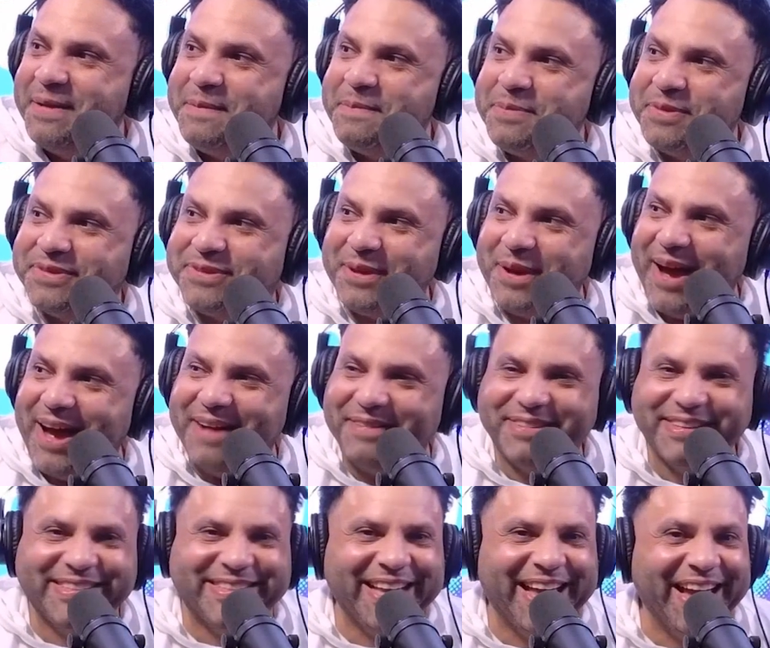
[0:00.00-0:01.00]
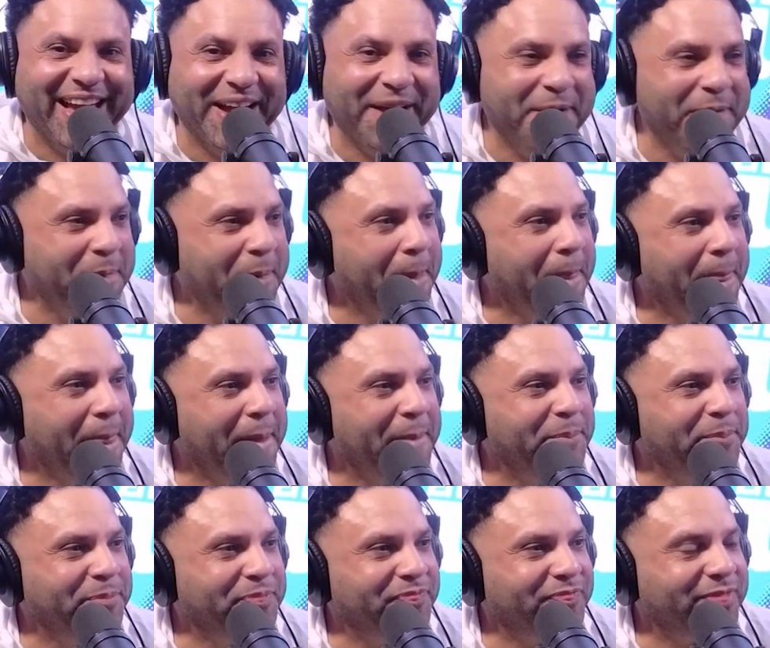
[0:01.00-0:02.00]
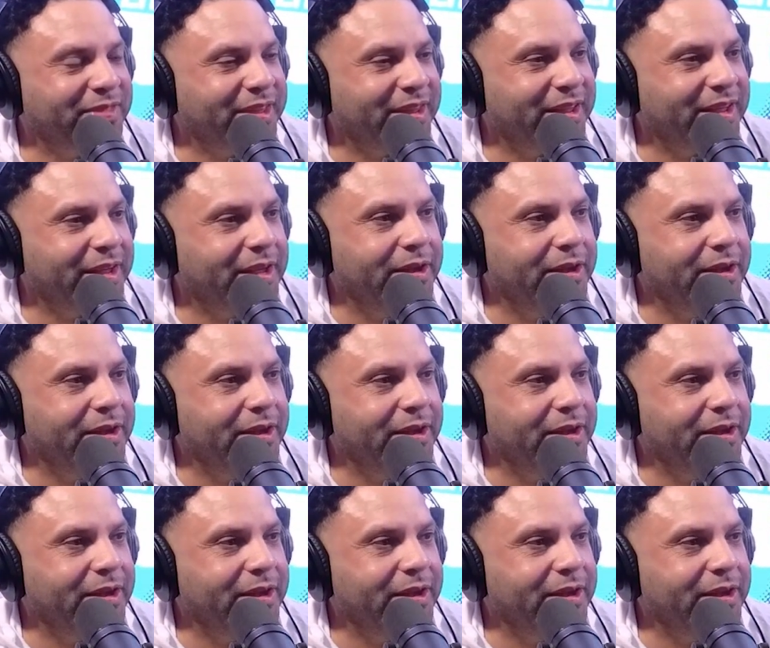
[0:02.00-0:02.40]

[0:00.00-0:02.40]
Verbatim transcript: is dope. So, so I have to say. Manifesting it.